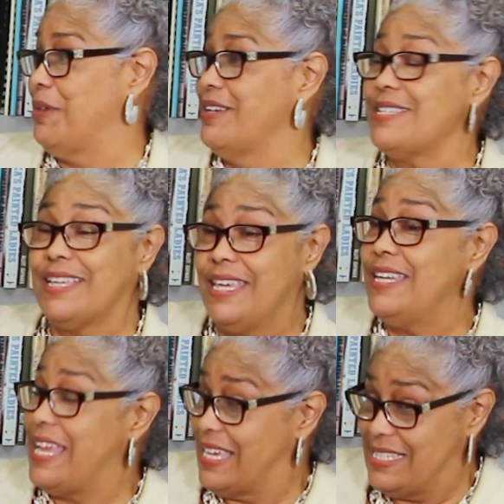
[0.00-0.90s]
because
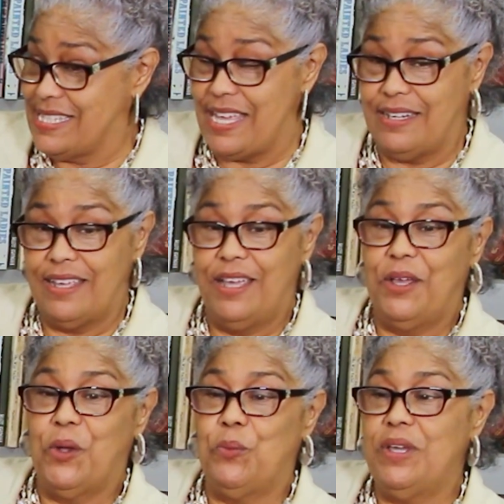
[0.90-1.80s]
again, like I said,
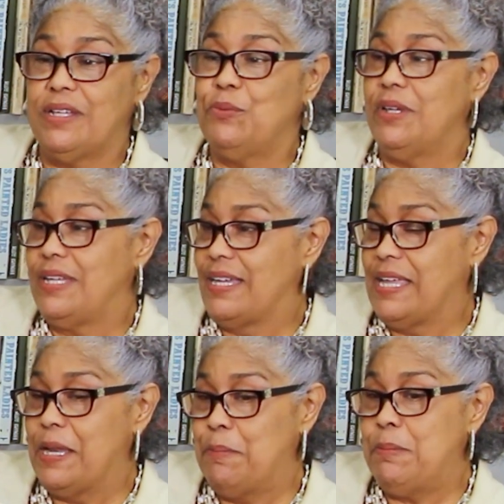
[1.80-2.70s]
we are that
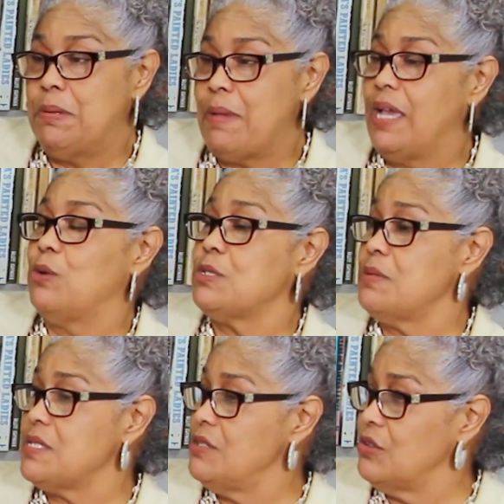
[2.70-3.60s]
kind of people. My house
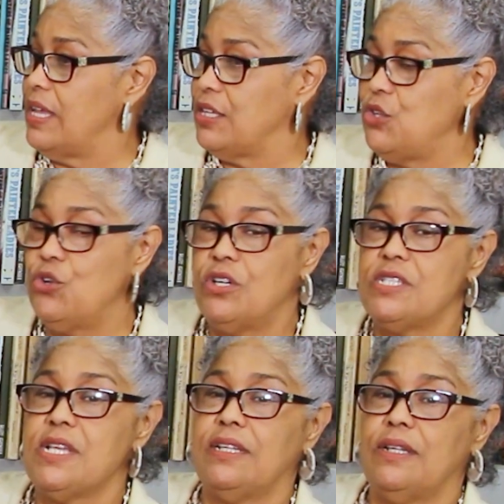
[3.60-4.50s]
mustn't look like
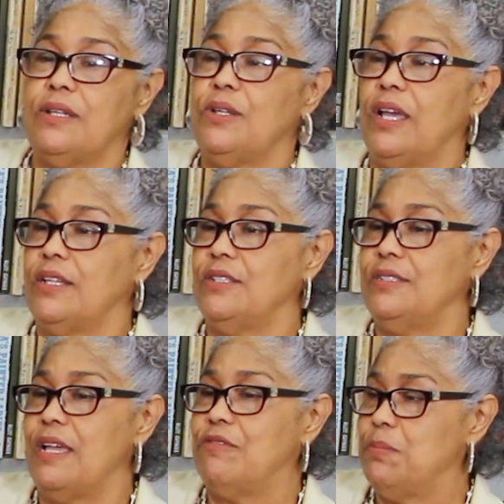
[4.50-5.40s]
yours, and
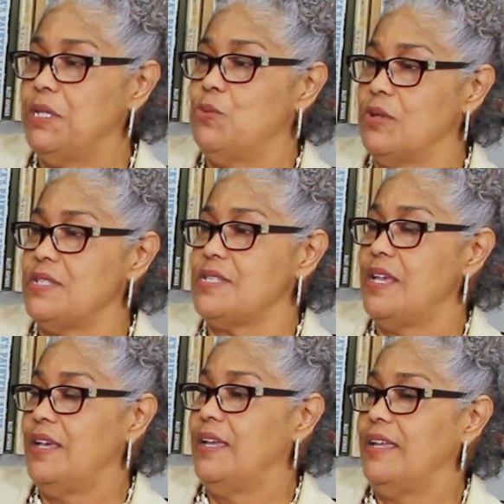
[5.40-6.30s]
everybody wants
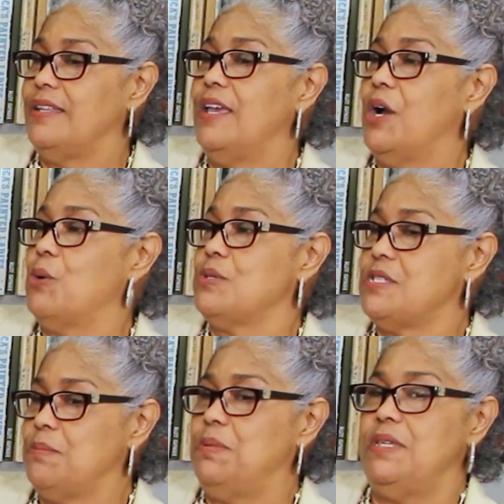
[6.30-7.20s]
their house
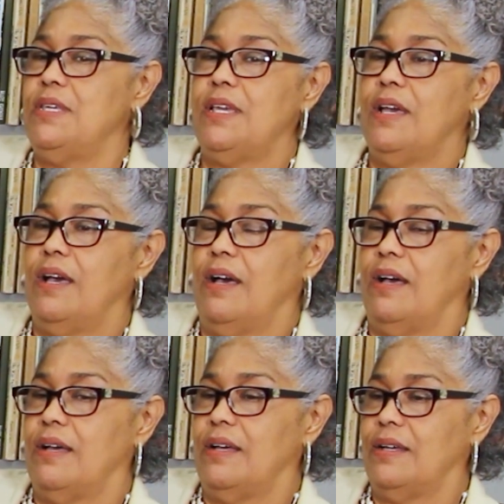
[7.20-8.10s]
to be
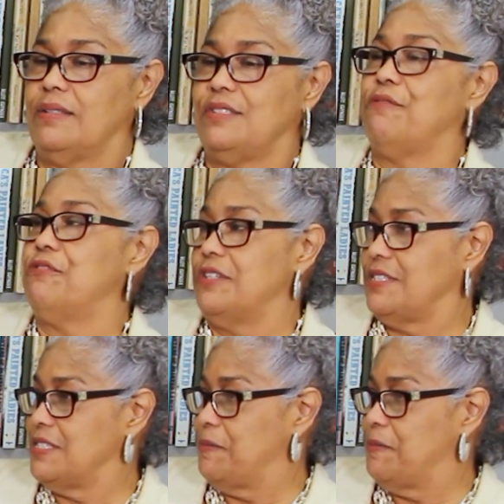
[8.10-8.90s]
different.